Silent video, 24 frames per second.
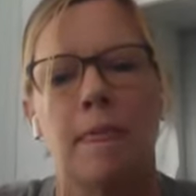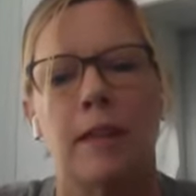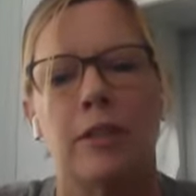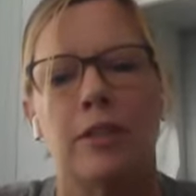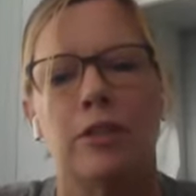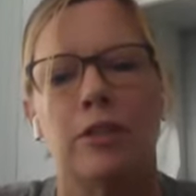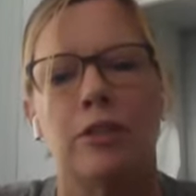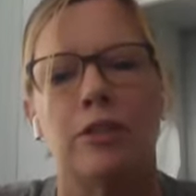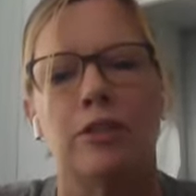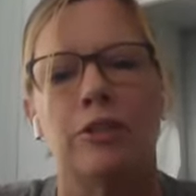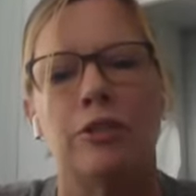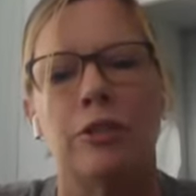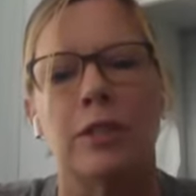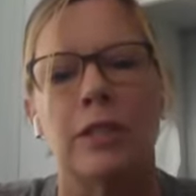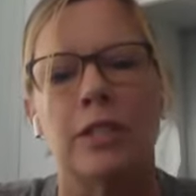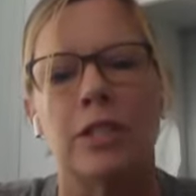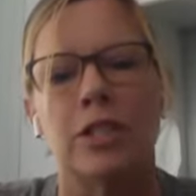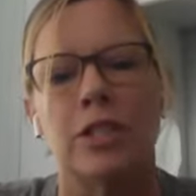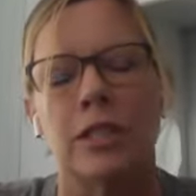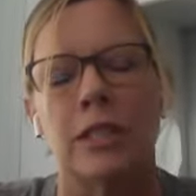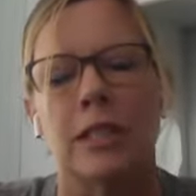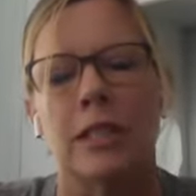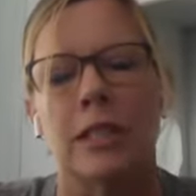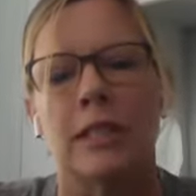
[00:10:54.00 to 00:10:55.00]
And your
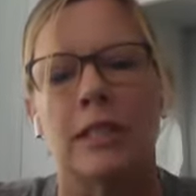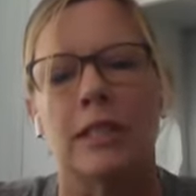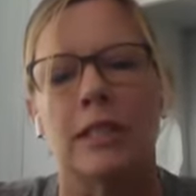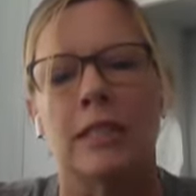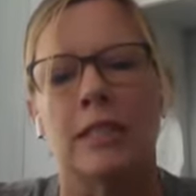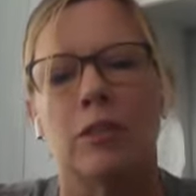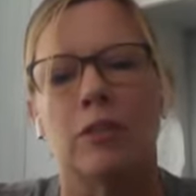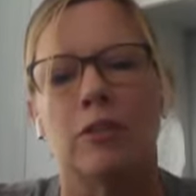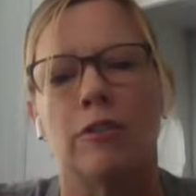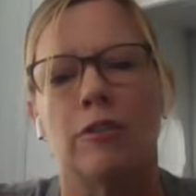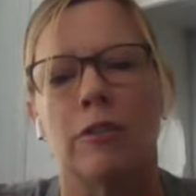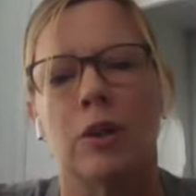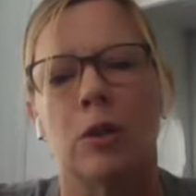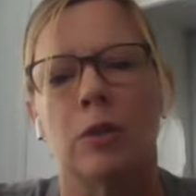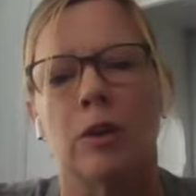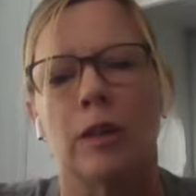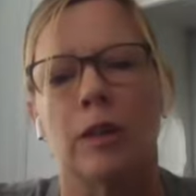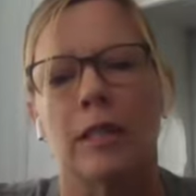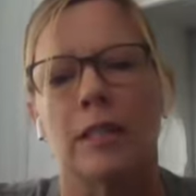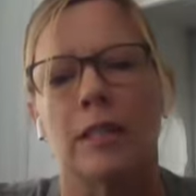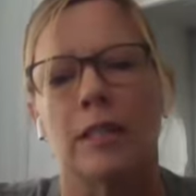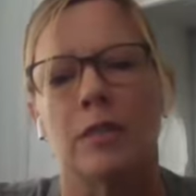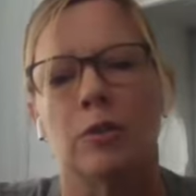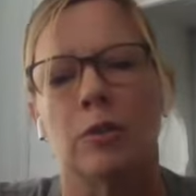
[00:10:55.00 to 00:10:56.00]
drishti still
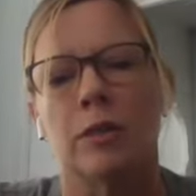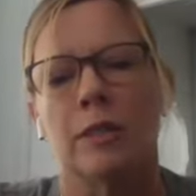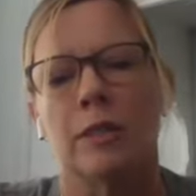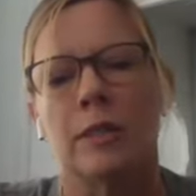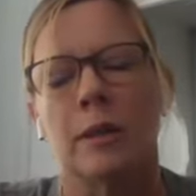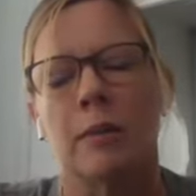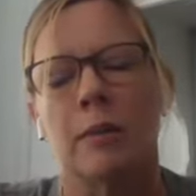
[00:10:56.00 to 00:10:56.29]
focused towards